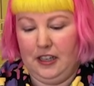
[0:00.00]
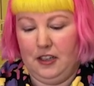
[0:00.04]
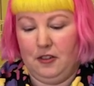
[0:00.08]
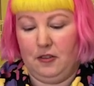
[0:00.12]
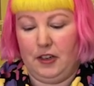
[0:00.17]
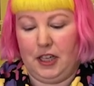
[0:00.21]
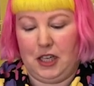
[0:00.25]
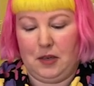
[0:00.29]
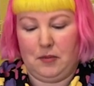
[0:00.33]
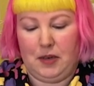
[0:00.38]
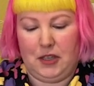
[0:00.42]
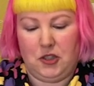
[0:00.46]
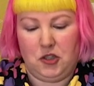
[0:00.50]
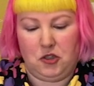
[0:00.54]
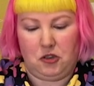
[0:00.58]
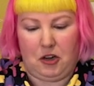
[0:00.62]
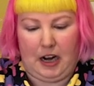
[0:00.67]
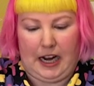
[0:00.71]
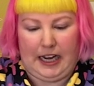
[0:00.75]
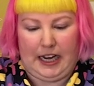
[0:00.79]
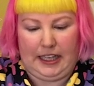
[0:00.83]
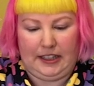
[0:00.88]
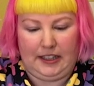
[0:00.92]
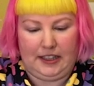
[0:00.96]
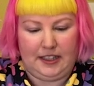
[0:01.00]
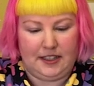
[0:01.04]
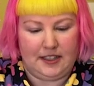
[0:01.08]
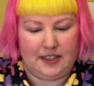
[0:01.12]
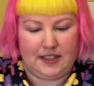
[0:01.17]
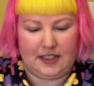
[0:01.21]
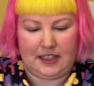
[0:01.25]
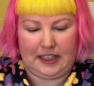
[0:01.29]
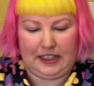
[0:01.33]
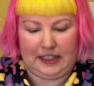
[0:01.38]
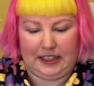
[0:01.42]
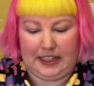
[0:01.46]
recommend trying this
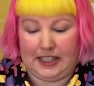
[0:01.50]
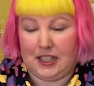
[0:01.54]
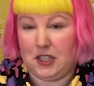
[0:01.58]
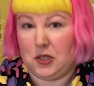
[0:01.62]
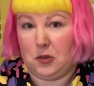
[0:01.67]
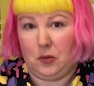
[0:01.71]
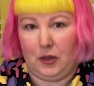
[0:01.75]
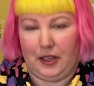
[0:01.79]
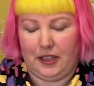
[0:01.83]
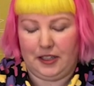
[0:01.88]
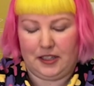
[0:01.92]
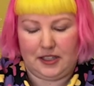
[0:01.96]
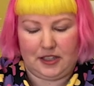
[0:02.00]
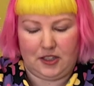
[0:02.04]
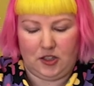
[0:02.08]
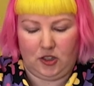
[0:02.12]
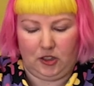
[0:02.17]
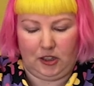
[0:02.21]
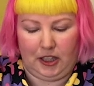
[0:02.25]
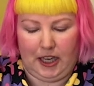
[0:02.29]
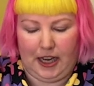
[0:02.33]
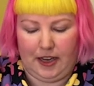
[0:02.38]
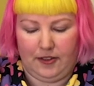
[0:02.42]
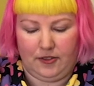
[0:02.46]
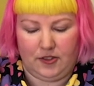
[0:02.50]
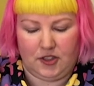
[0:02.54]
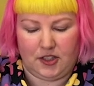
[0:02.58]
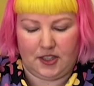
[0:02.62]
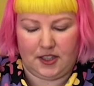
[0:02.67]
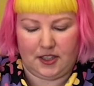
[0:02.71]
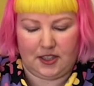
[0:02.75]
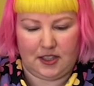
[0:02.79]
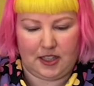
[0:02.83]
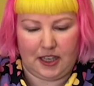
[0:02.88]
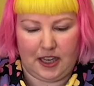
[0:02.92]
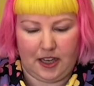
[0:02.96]
at least once in your life
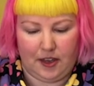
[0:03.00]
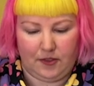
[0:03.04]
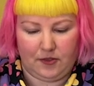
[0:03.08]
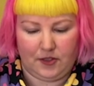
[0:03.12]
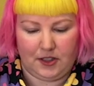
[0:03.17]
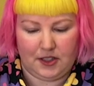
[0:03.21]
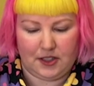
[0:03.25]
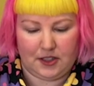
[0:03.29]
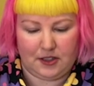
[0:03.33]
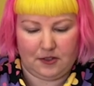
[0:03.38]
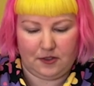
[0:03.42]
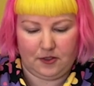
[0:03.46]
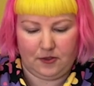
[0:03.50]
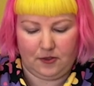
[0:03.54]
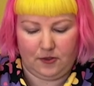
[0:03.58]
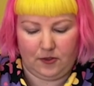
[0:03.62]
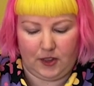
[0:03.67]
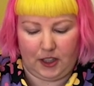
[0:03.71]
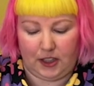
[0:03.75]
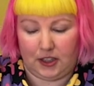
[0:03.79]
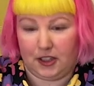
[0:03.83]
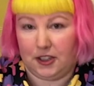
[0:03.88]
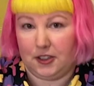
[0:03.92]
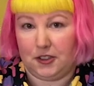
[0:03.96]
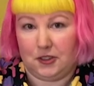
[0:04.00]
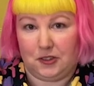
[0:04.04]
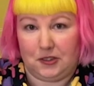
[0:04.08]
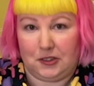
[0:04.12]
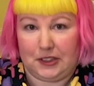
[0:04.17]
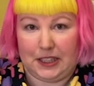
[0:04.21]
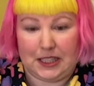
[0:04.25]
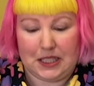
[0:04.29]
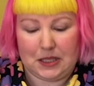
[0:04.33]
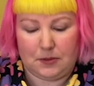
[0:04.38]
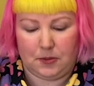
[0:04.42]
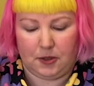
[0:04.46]
just to have this fun little
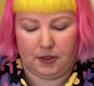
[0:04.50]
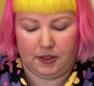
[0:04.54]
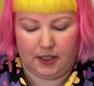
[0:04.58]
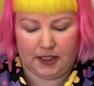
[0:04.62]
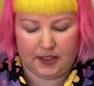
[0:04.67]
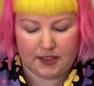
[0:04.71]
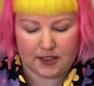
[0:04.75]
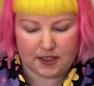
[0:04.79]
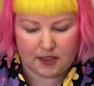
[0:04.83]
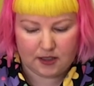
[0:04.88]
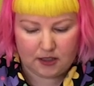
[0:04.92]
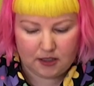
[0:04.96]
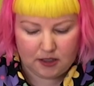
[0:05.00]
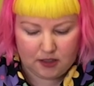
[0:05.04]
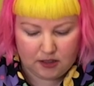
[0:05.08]
experience.